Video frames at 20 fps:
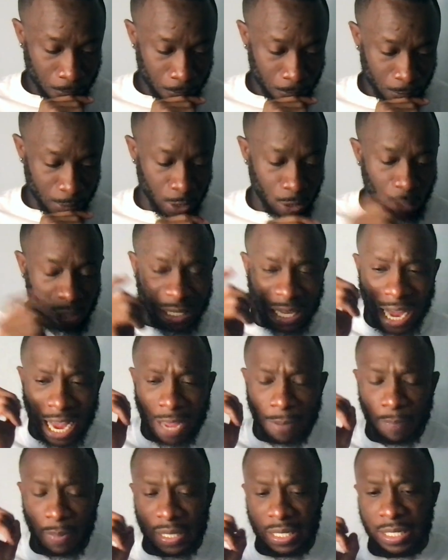The Lord said,
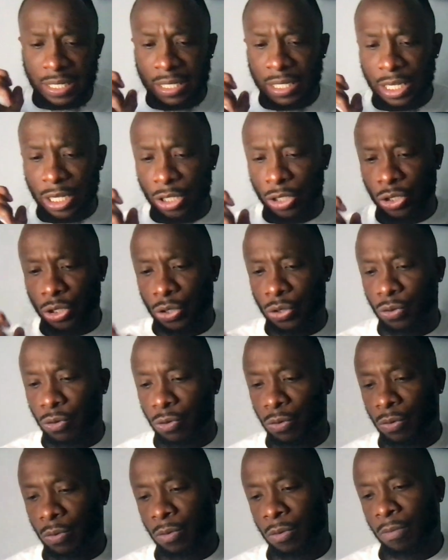I beseech
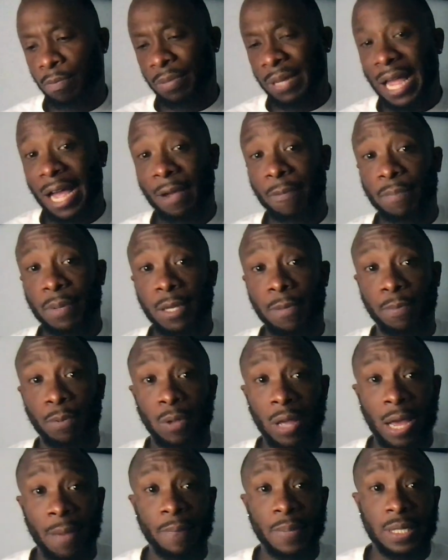you black
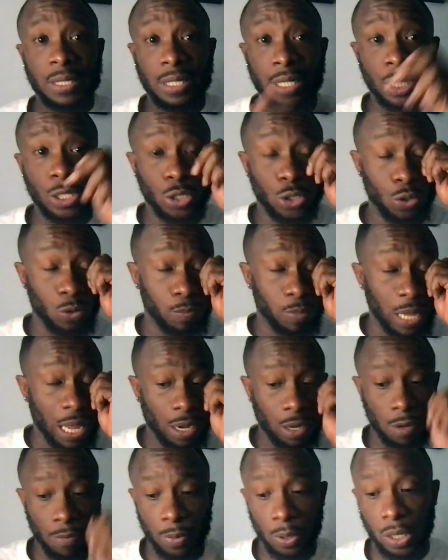people. I beseech you,
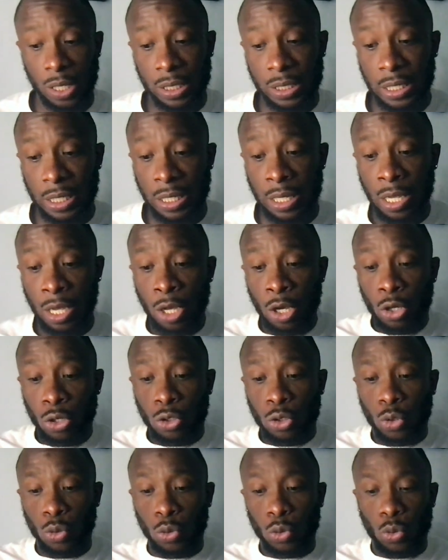black community,
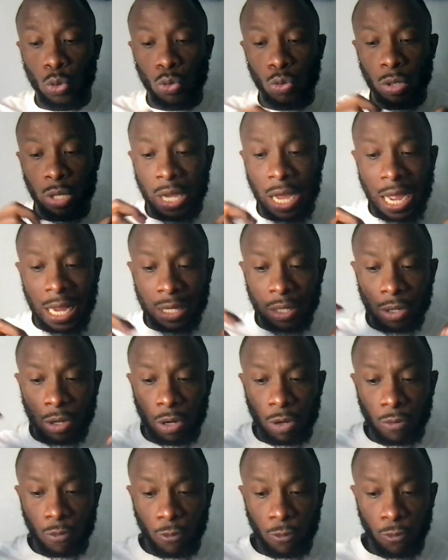to do not
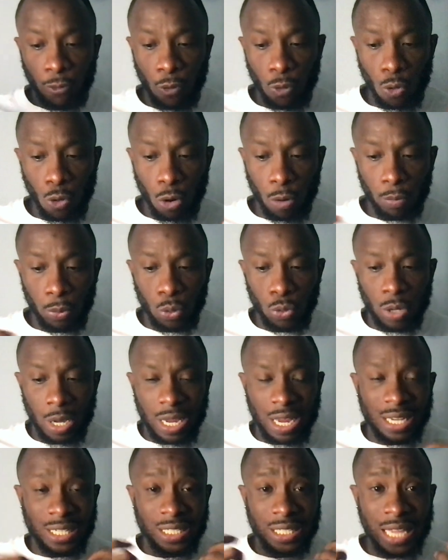conform, do
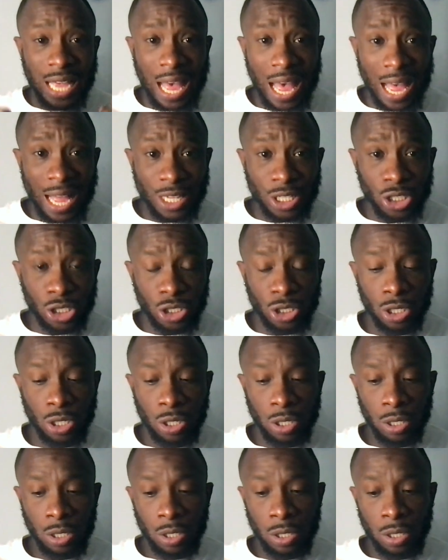not attach
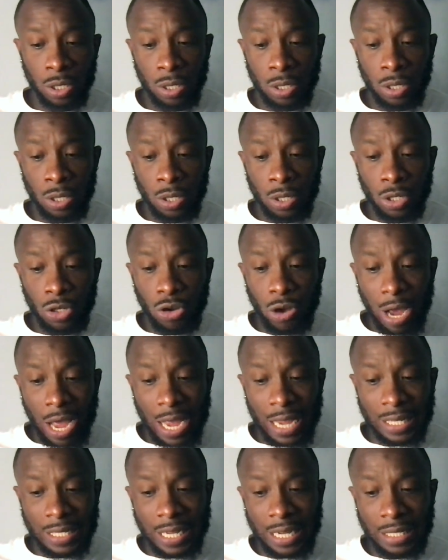your
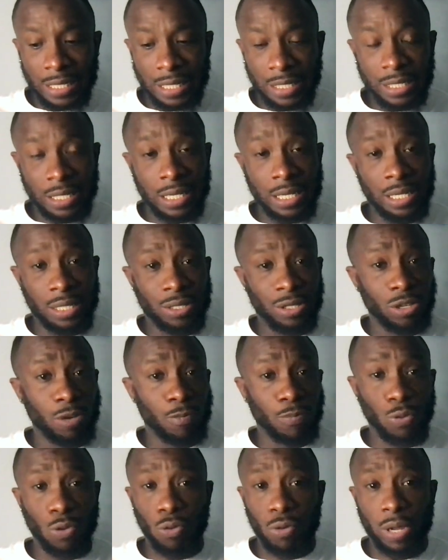identity to the
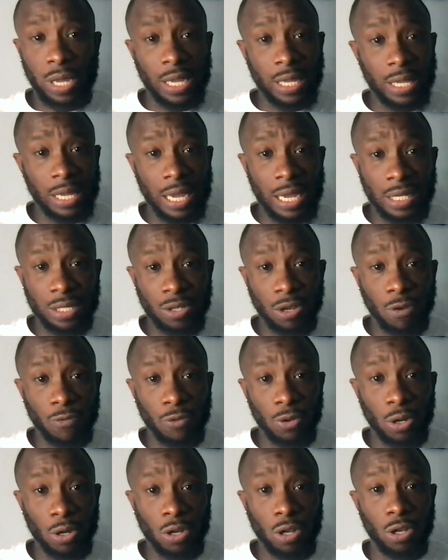brokenness of
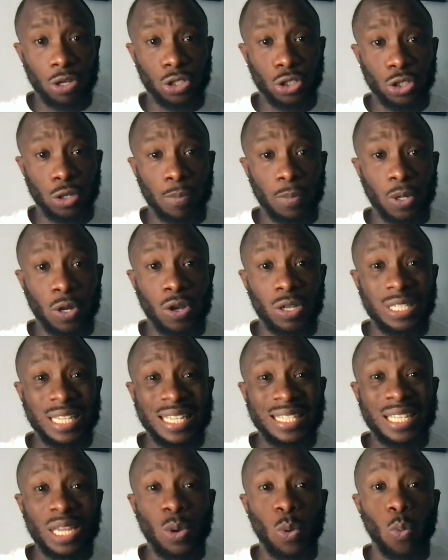your culture because
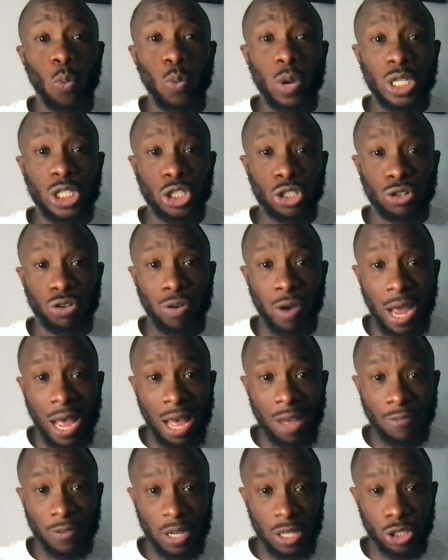it's a
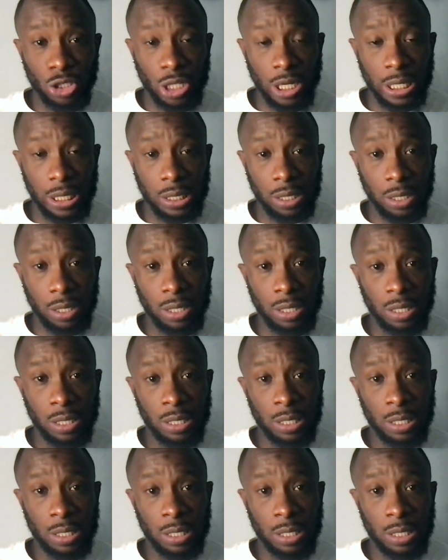witchcraft agenda.